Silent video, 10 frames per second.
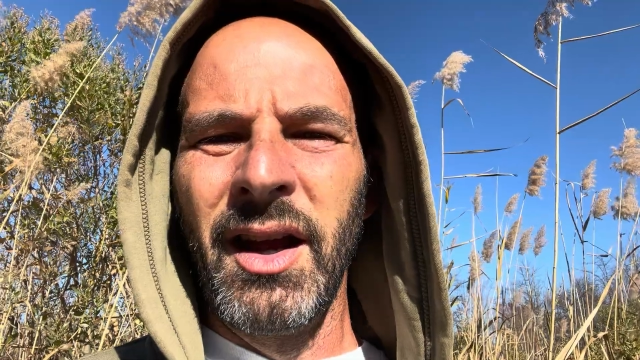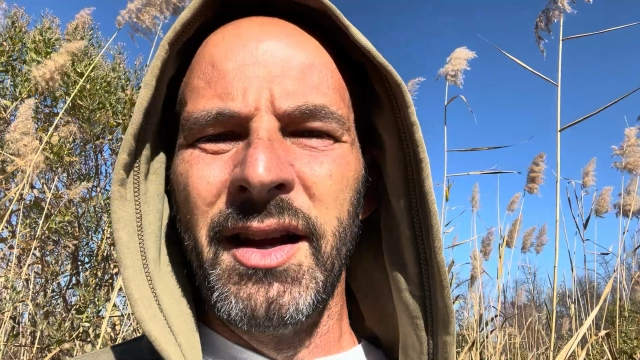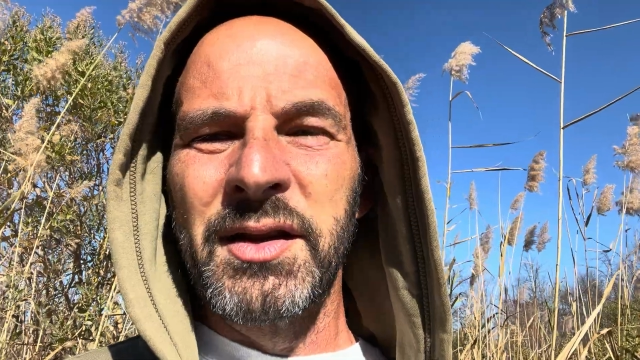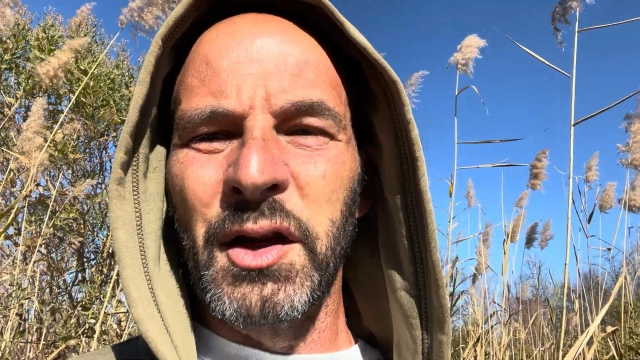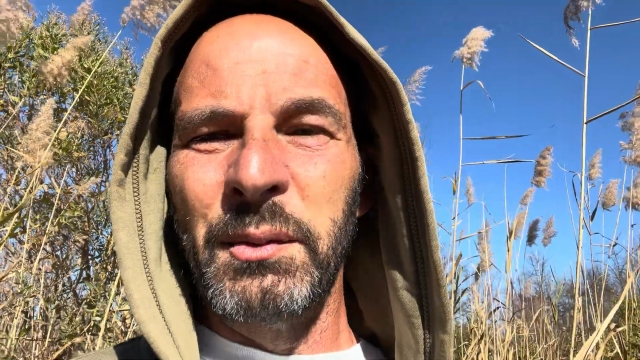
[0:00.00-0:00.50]

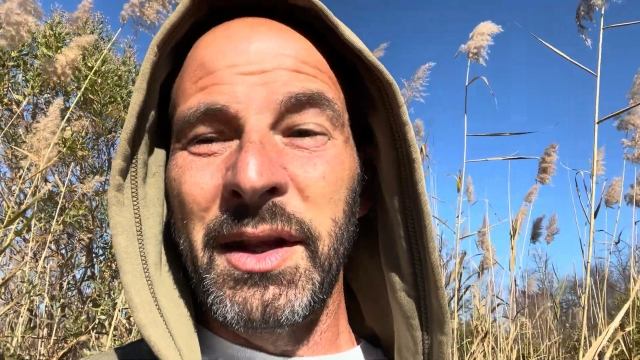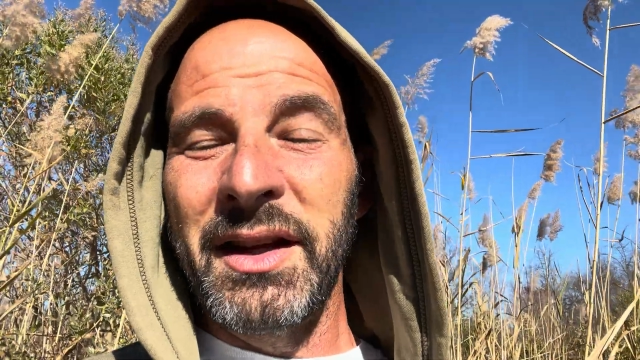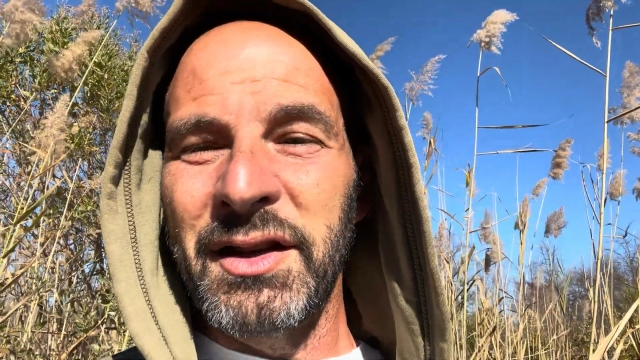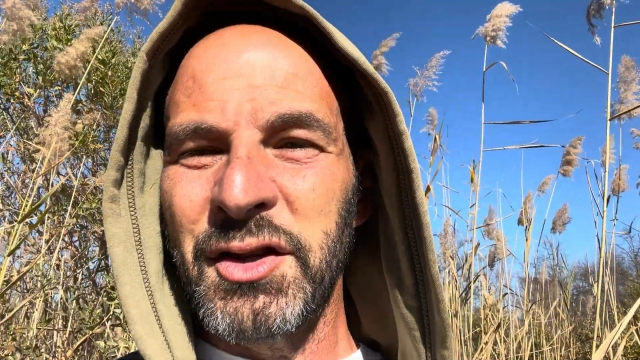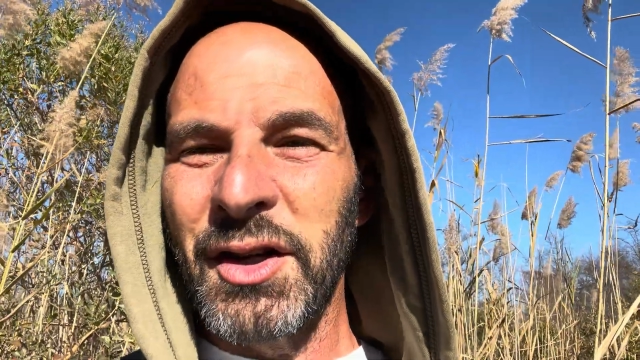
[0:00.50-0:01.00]
So,
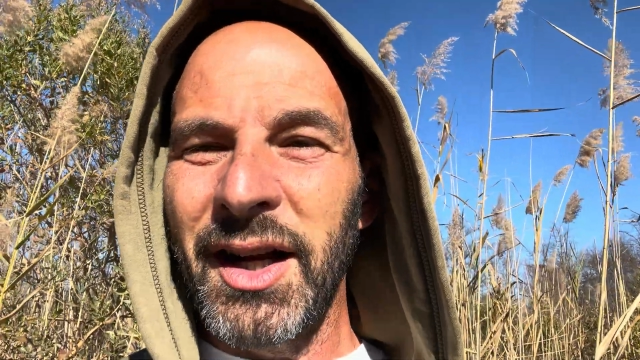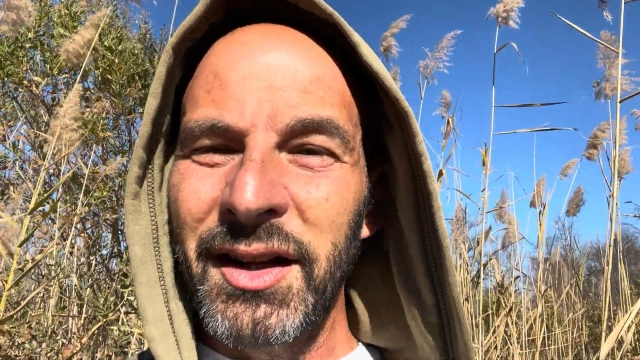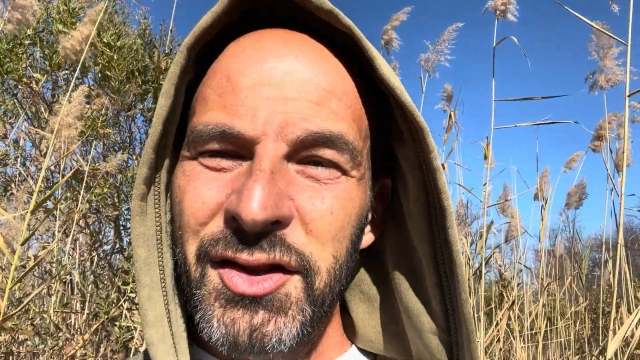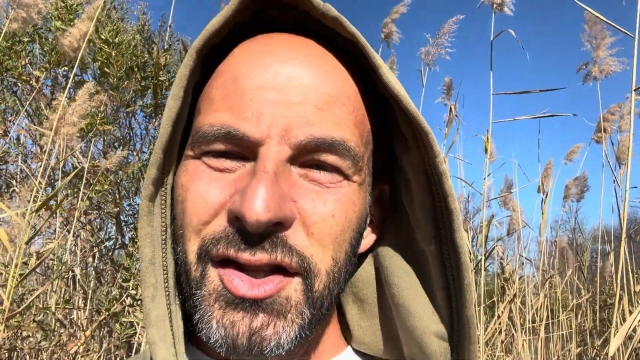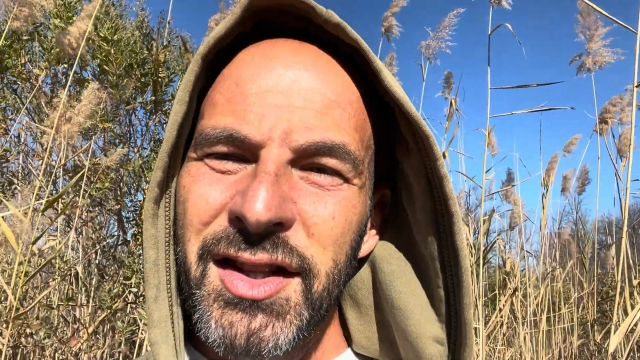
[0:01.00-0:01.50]
the
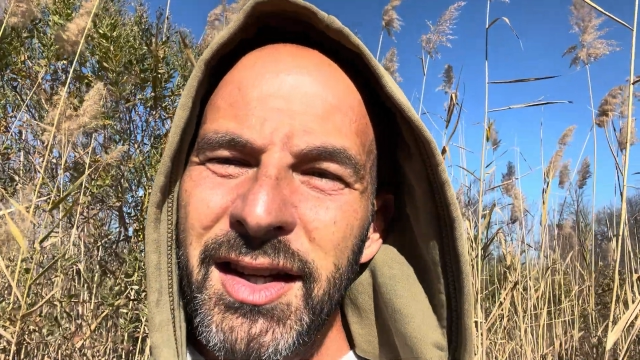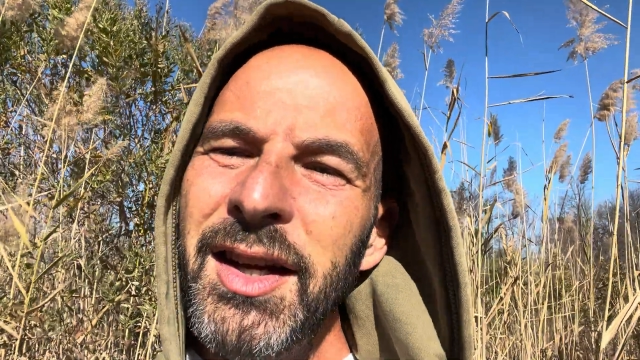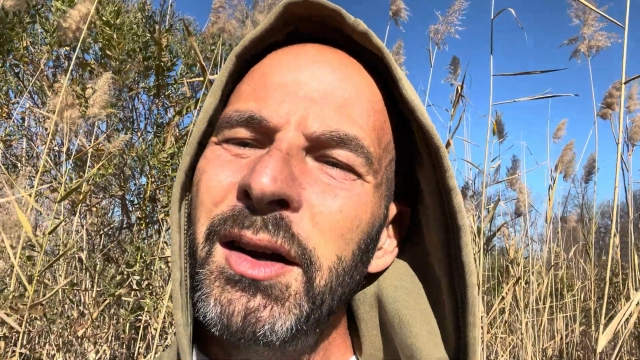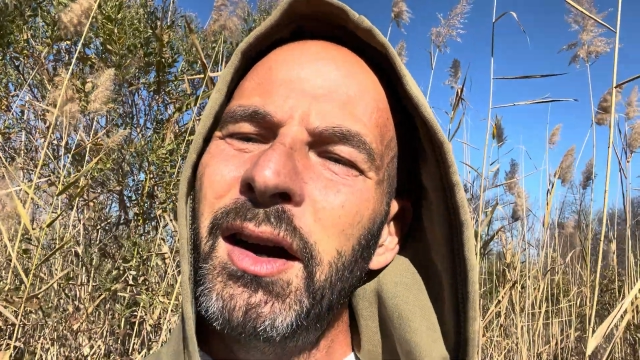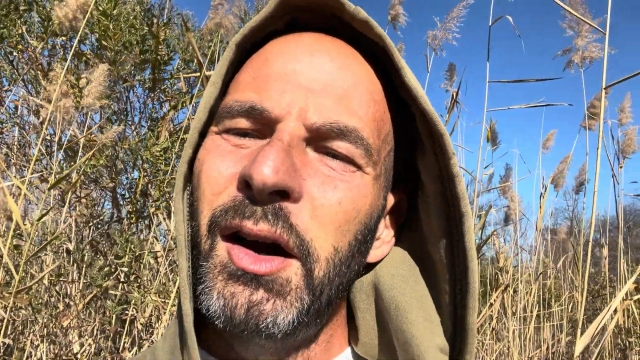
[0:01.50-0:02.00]
astrology
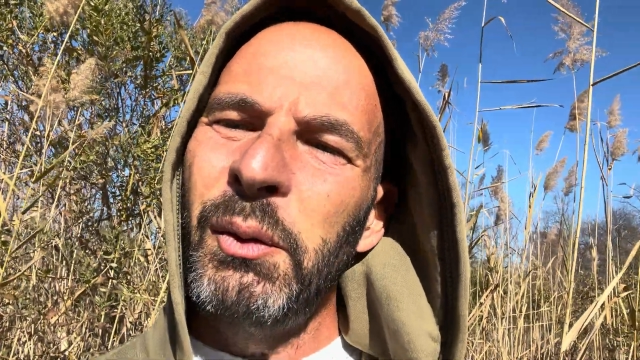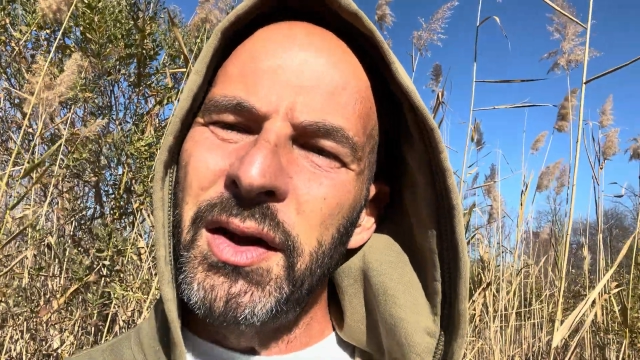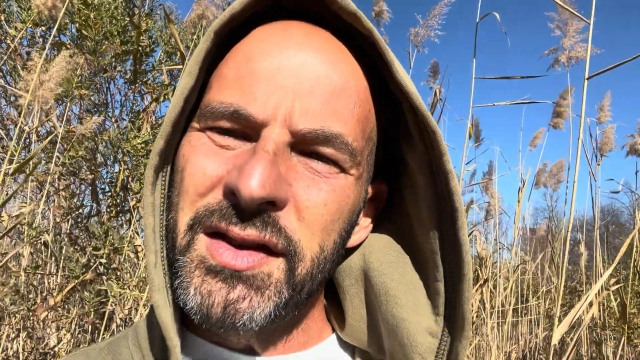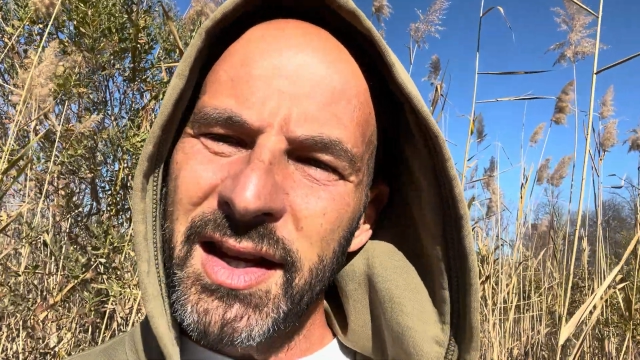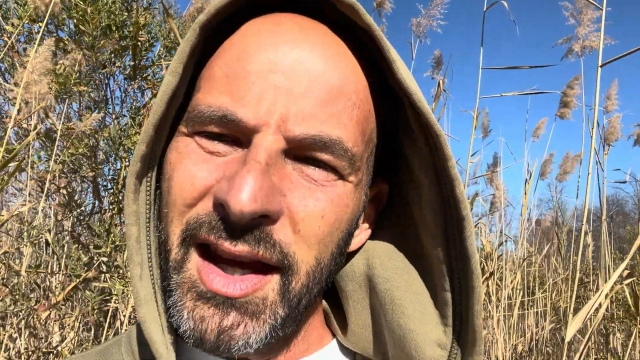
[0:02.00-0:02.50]
thing,
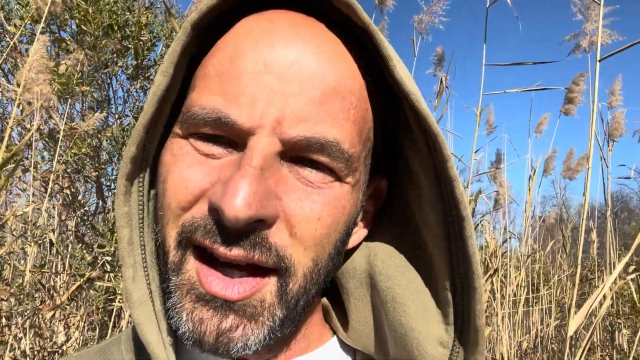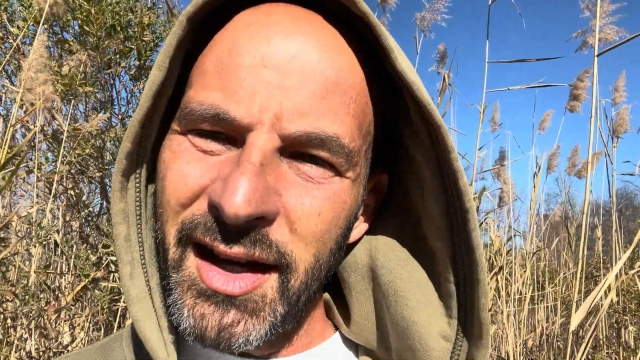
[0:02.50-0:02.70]
once again,